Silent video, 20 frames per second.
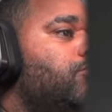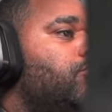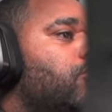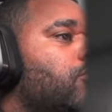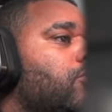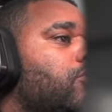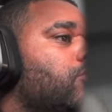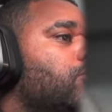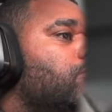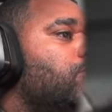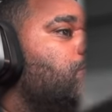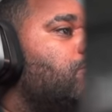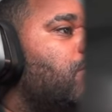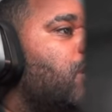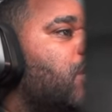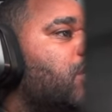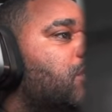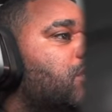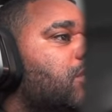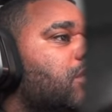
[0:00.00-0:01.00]
Oh,
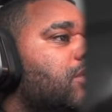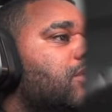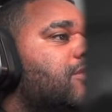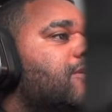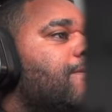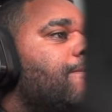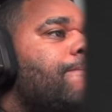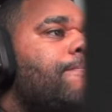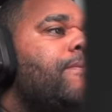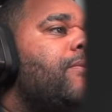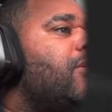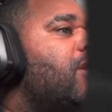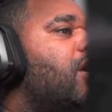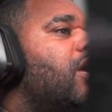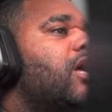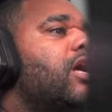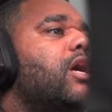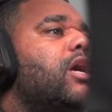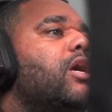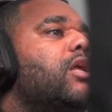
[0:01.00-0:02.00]
madness.
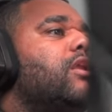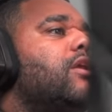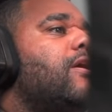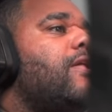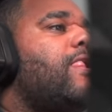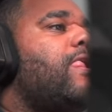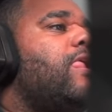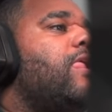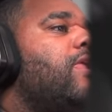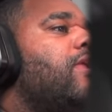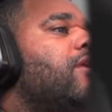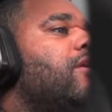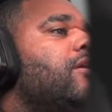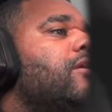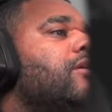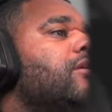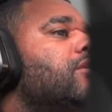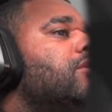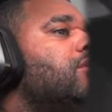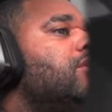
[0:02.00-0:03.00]
Nah, no.
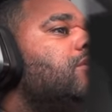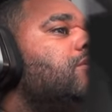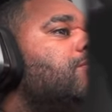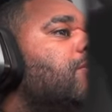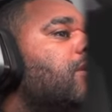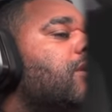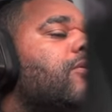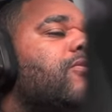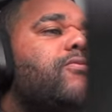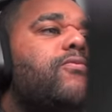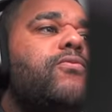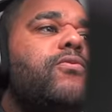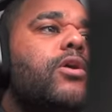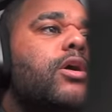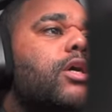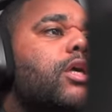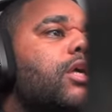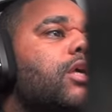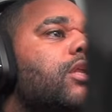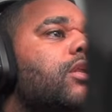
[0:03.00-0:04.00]
These men are
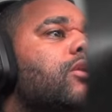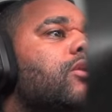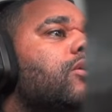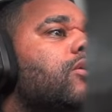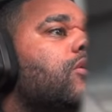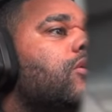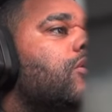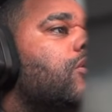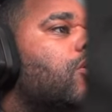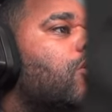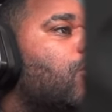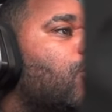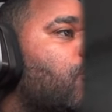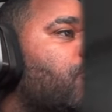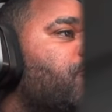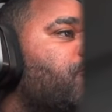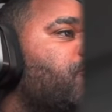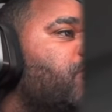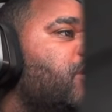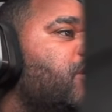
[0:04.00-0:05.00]
fucking
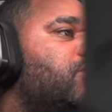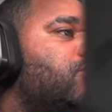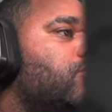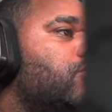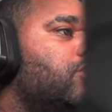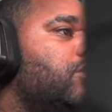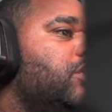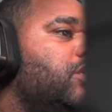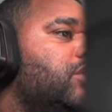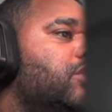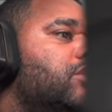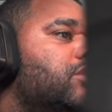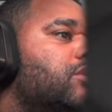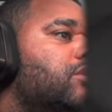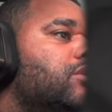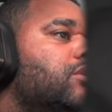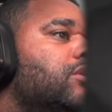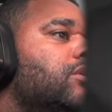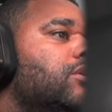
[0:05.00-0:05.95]
off their trolleys.